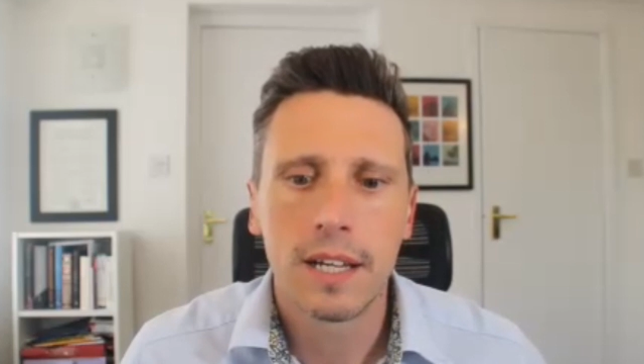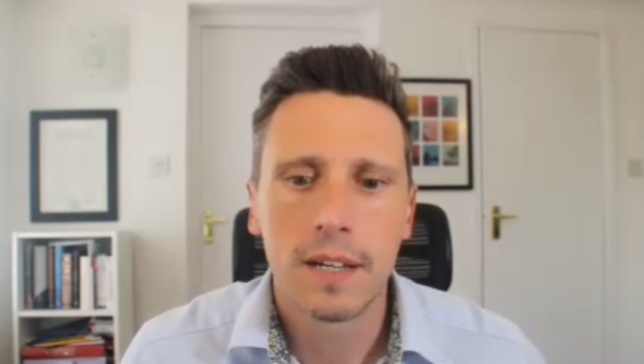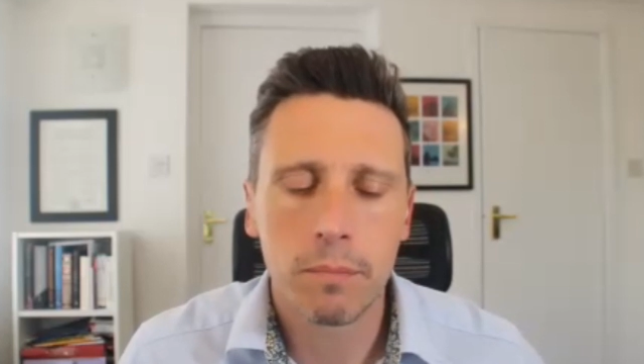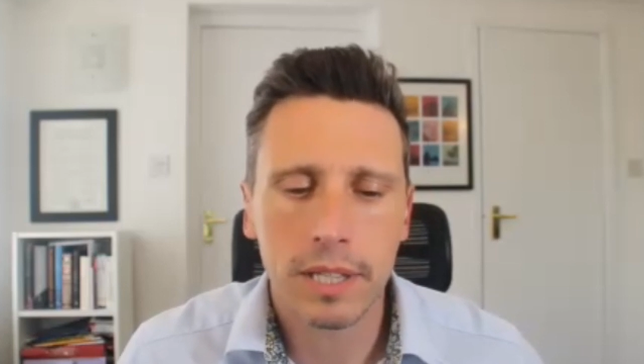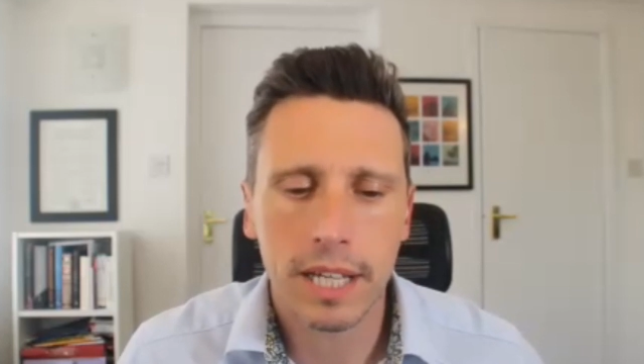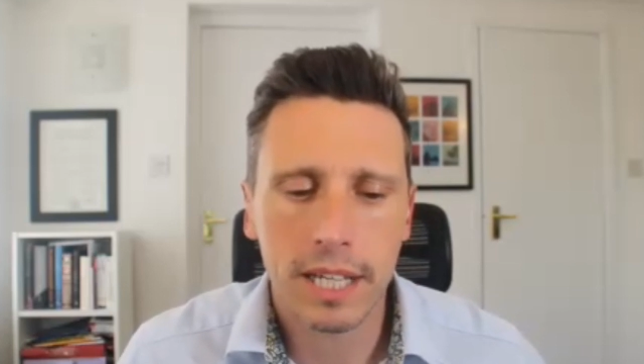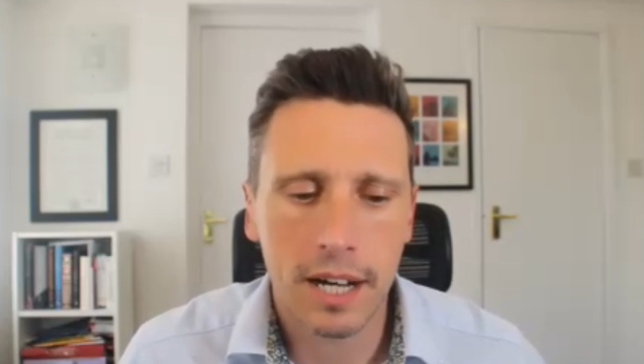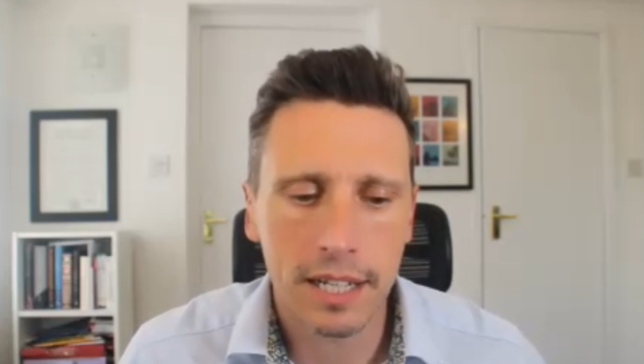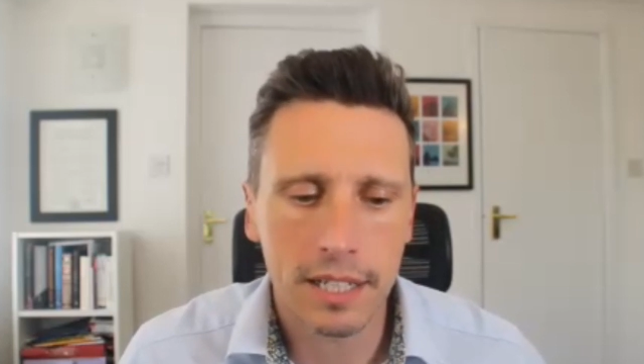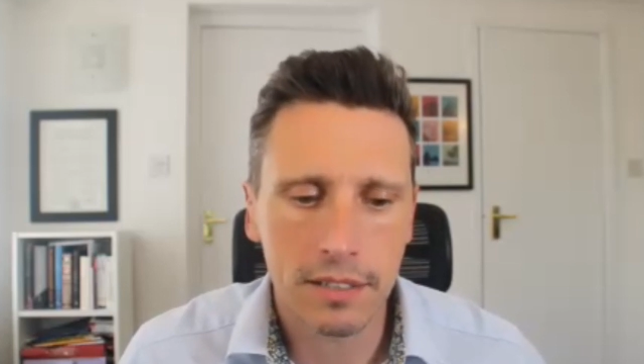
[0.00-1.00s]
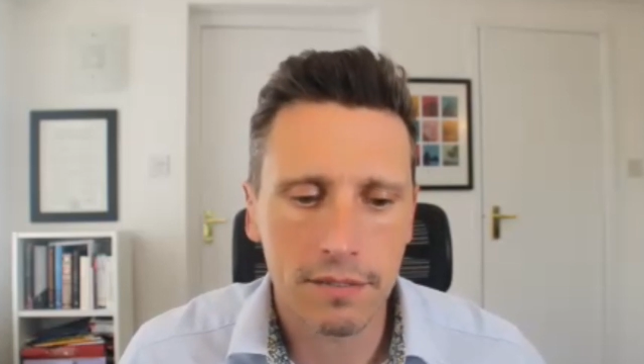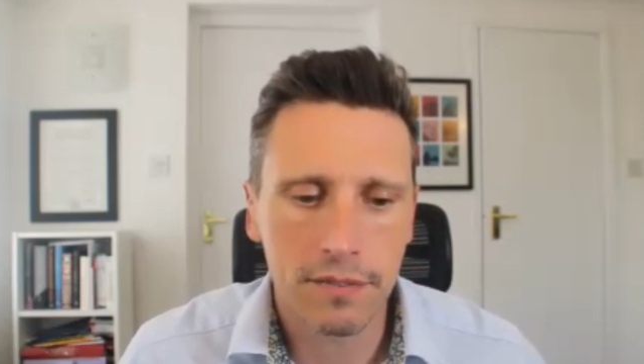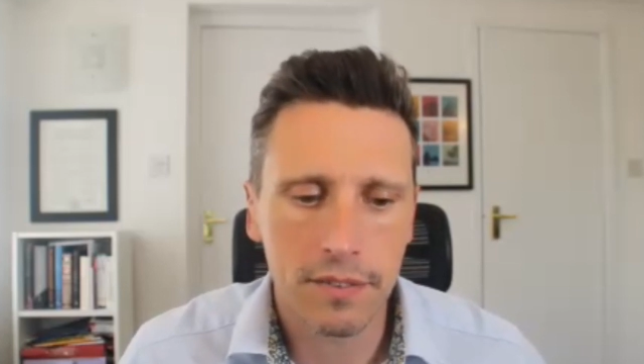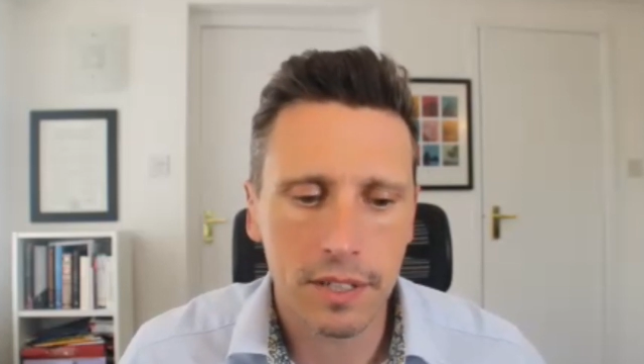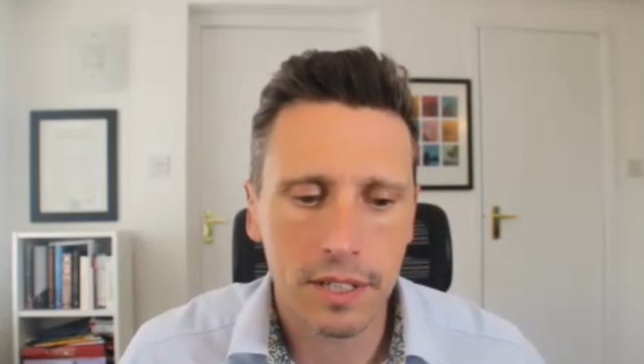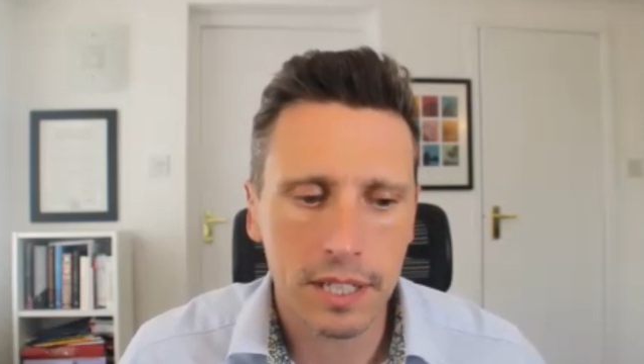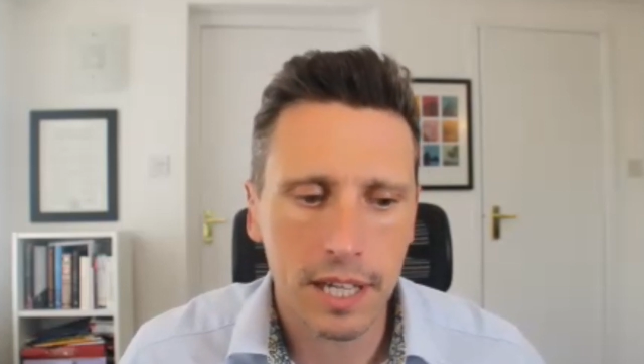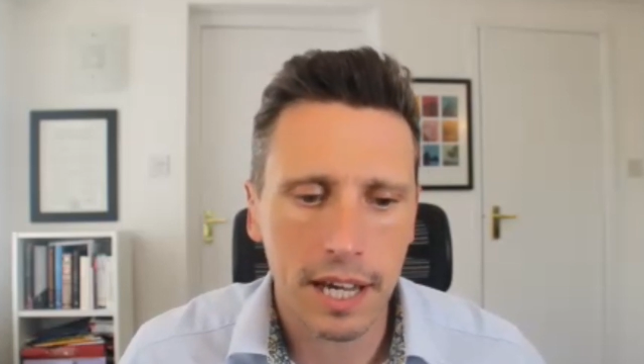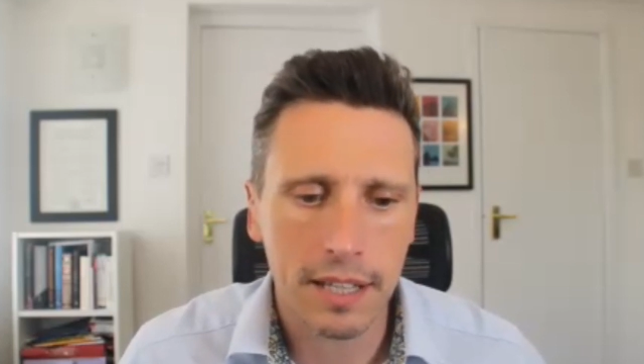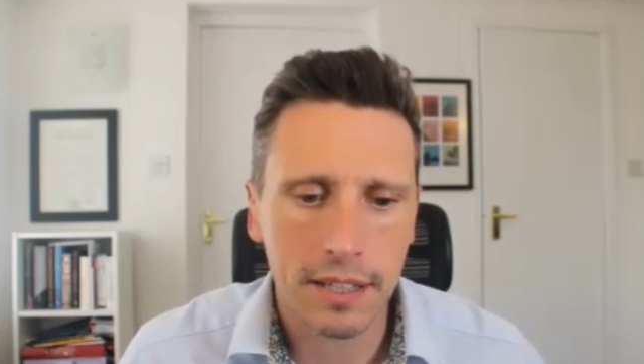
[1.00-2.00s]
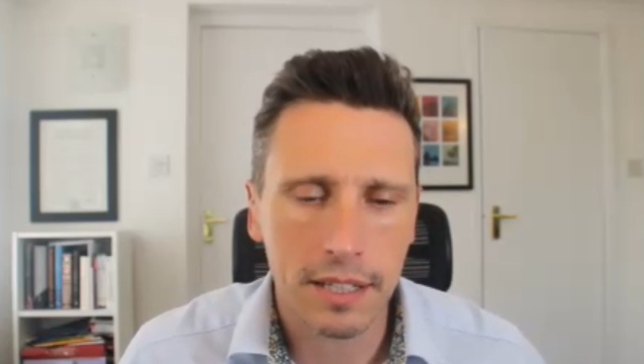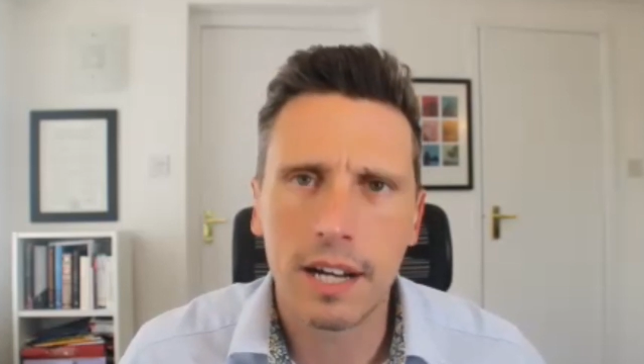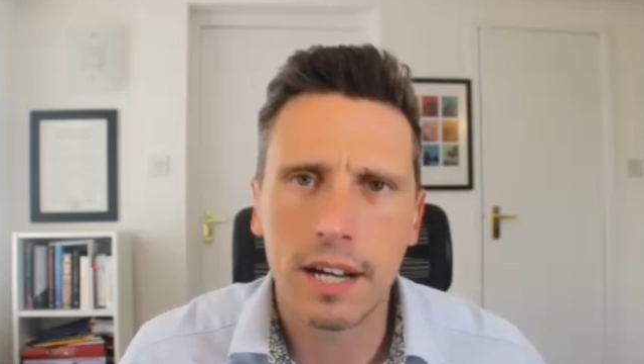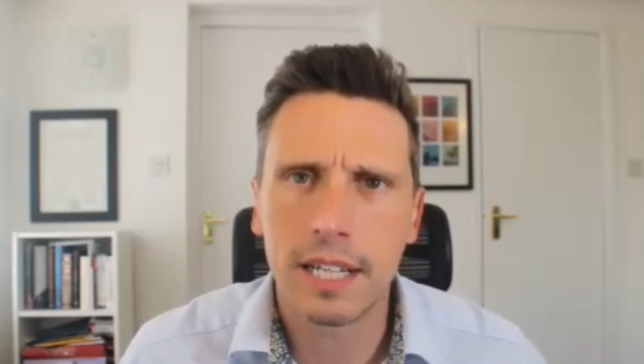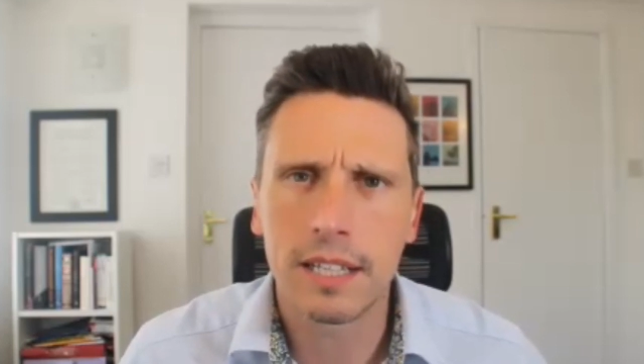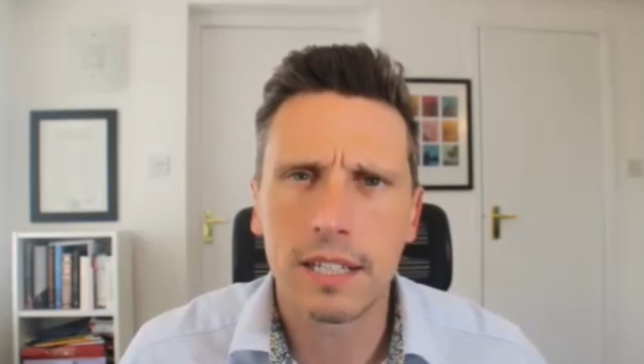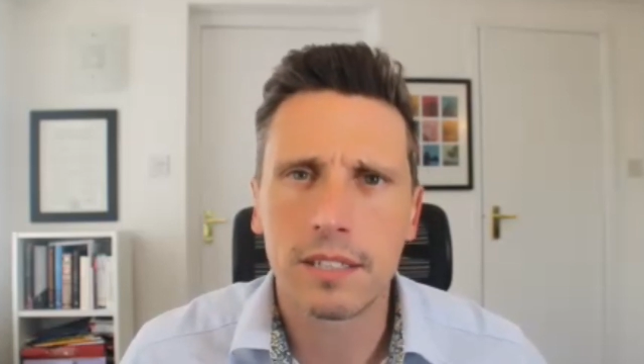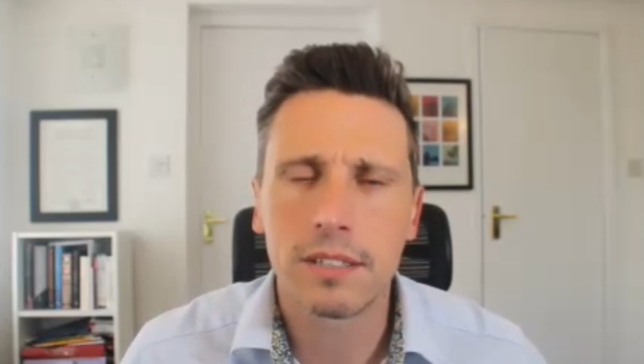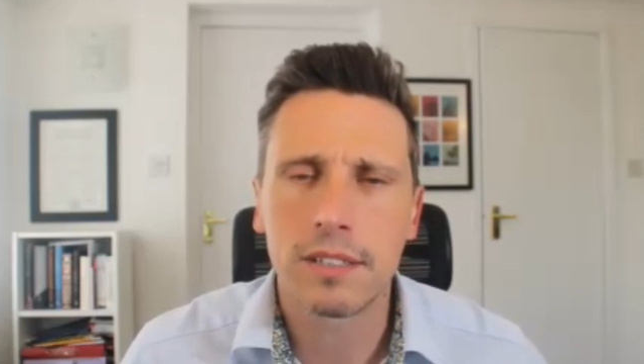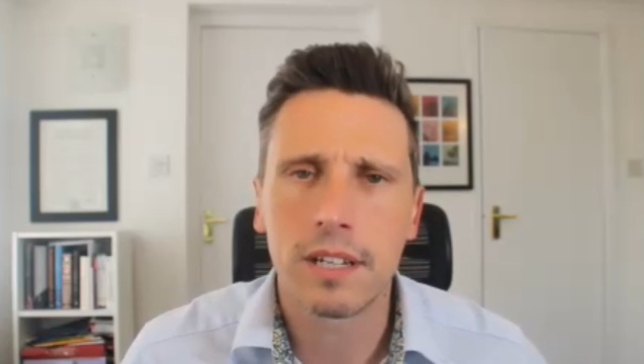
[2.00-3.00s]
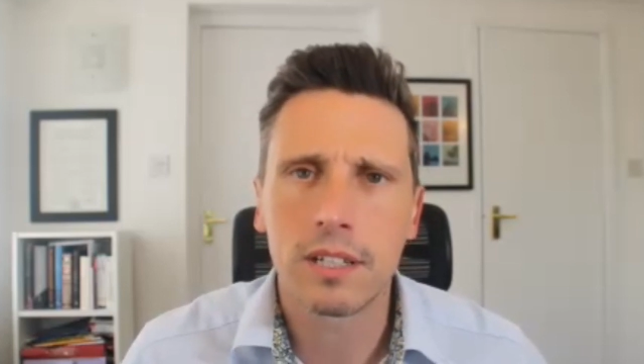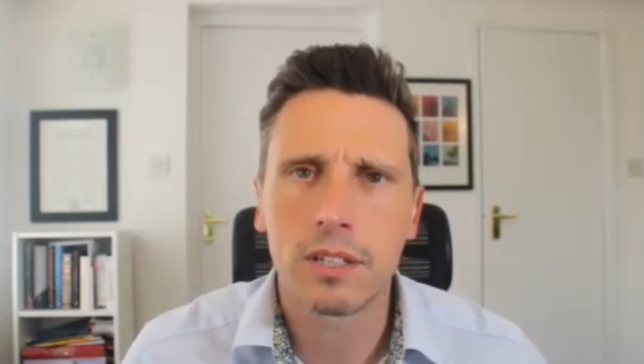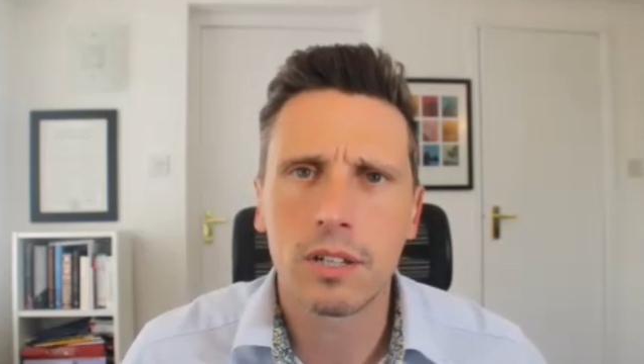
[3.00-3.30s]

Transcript: but they kind of get the idea that this is a